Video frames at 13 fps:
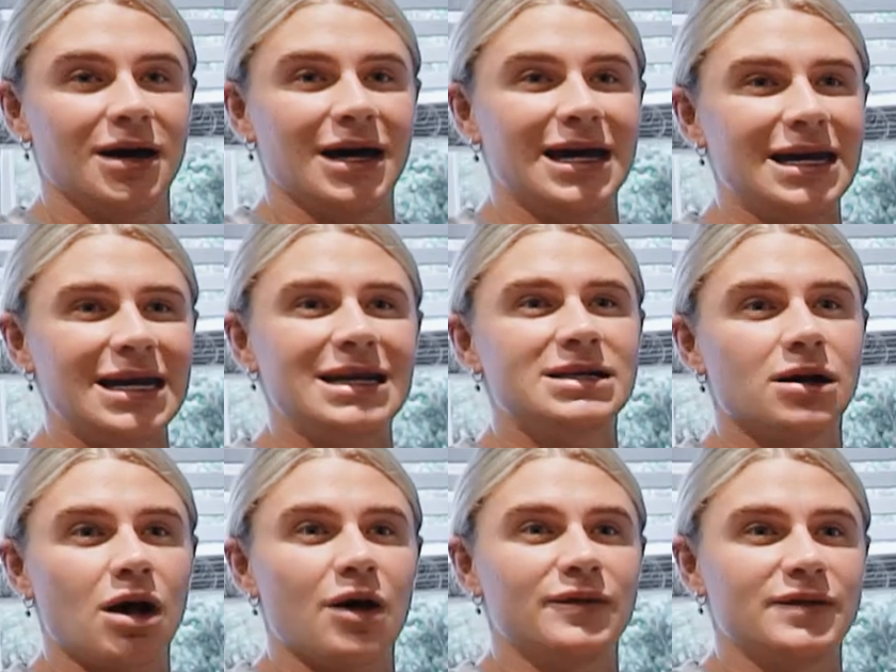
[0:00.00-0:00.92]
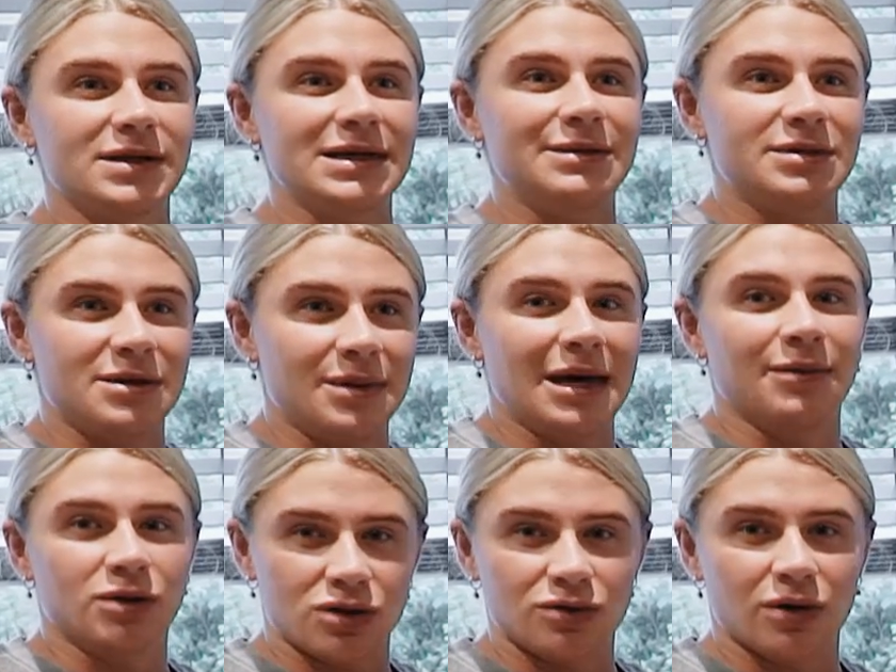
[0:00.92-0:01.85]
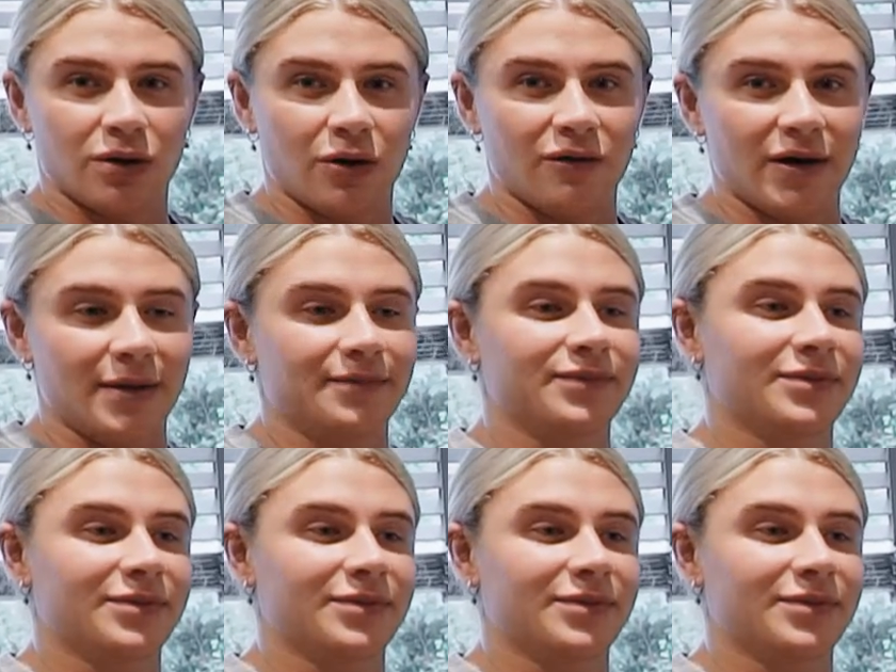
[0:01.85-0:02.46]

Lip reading: he needs a lot of sleep to be able to recover.